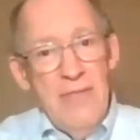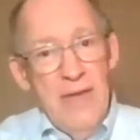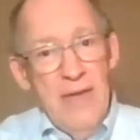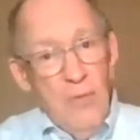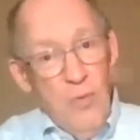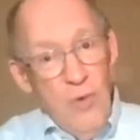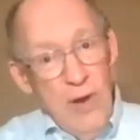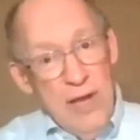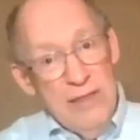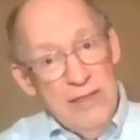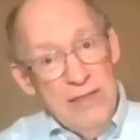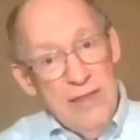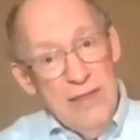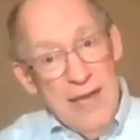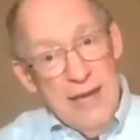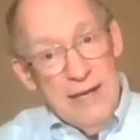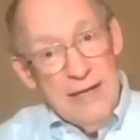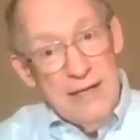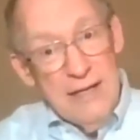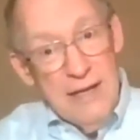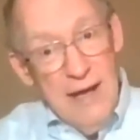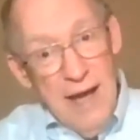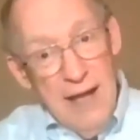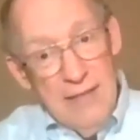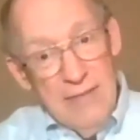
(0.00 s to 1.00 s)
that when they
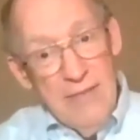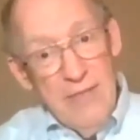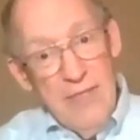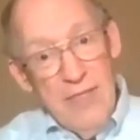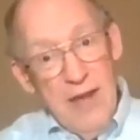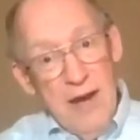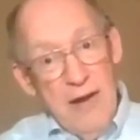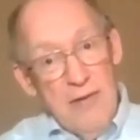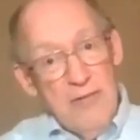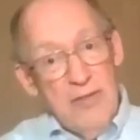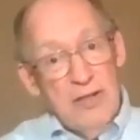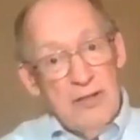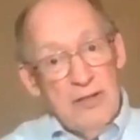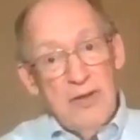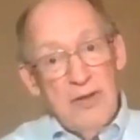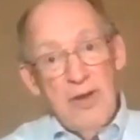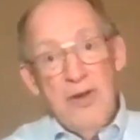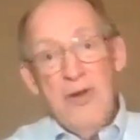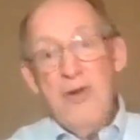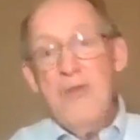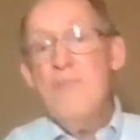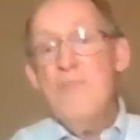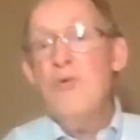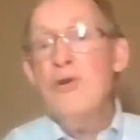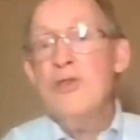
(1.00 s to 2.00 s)
had gotten there, the
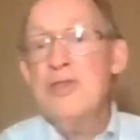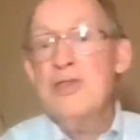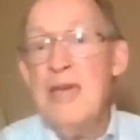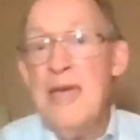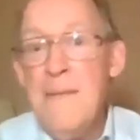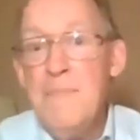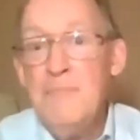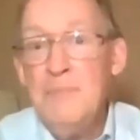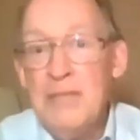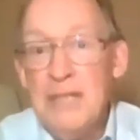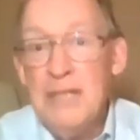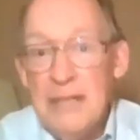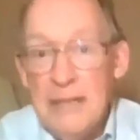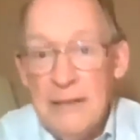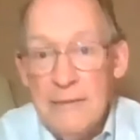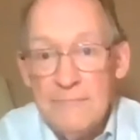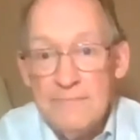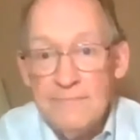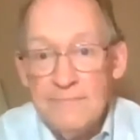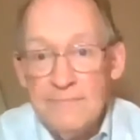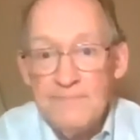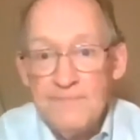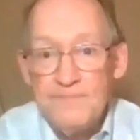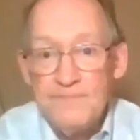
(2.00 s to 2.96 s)
tomb was empty.